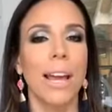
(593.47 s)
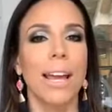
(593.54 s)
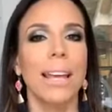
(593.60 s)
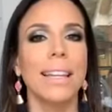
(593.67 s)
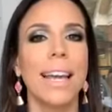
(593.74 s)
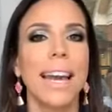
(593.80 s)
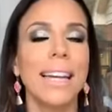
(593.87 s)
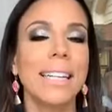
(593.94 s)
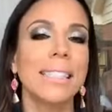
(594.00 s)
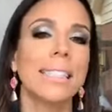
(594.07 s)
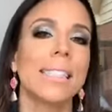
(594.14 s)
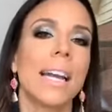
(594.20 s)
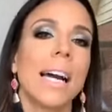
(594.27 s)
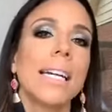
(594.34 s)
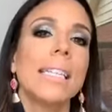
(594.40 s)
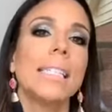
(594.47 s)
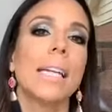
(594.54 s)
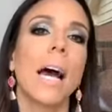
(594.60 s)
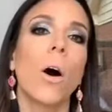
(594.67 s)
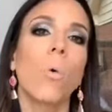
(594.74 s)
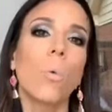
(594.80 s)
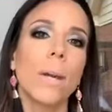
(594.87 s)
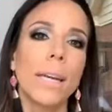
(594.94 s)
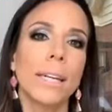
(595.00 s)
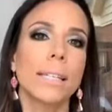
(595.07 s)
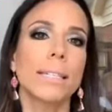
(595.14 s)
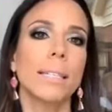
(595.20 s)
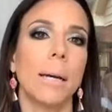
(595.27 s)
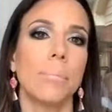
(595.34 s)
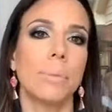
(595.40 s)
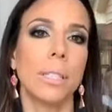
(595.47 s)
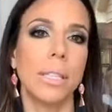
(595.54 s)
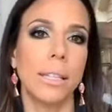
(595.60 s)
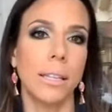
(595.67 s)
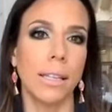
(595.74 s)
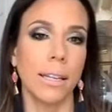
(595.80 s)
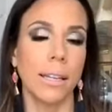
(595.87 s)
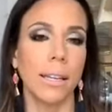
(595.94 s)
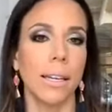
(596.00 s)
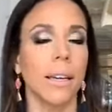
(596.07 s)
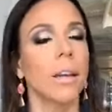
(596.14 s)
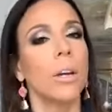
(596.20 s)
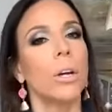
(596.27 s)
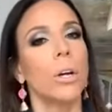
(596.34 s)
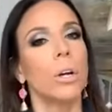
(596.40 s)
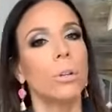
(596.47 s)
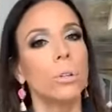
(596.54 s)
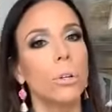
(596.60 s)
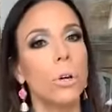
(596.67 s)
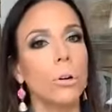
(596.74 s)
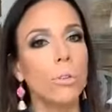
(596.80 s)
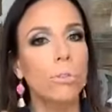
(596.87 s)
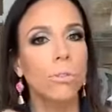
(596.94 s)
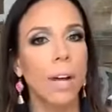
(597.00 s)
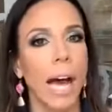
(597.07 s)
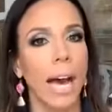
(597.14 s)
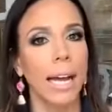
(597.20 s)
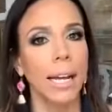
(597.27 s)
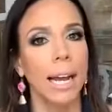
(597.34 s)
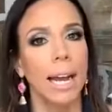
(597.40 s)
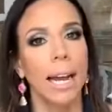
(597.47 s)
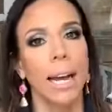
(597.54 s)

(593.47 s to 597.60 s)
in the 80s and 90s how we accepted the low-fat,